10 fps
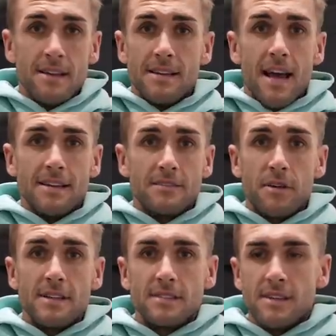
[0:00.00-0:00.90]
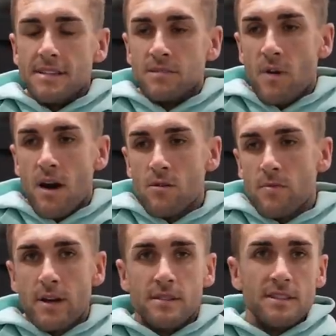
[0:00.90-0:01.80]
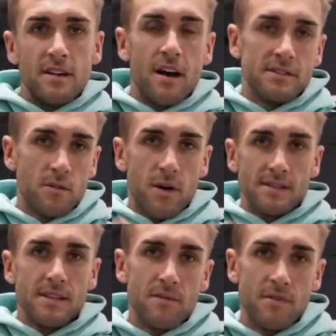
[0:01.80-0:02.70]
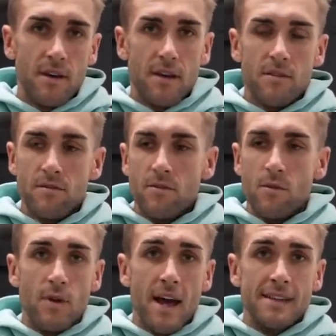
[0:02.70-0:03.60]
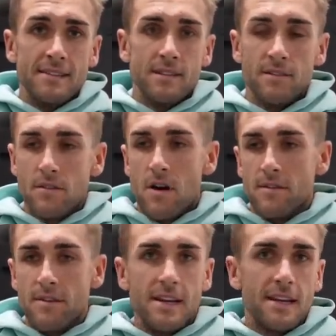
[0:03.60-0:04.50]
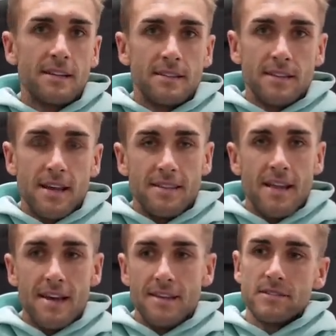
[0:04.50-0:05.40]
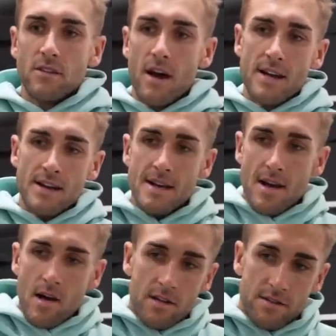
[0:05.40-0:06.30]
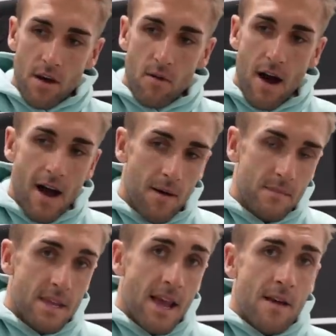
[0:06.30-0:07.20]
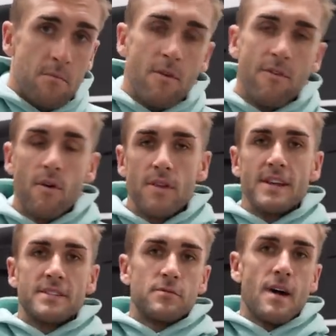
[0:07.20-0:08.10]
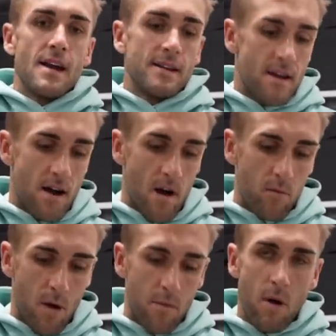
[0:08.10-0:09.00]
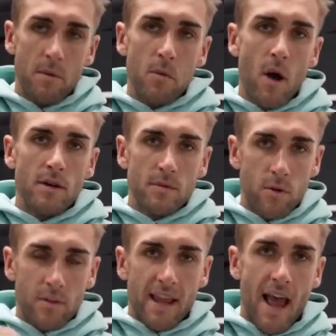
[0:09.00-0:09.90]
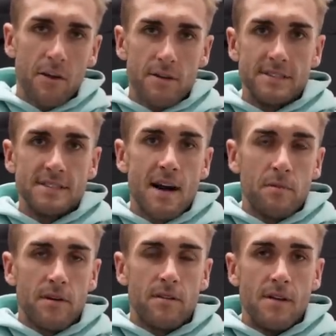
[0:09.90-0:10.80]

days recently as well, because you guys always love the full days of kind of eating, getting that insight. So yeah, before this run, I probably won't put the calories up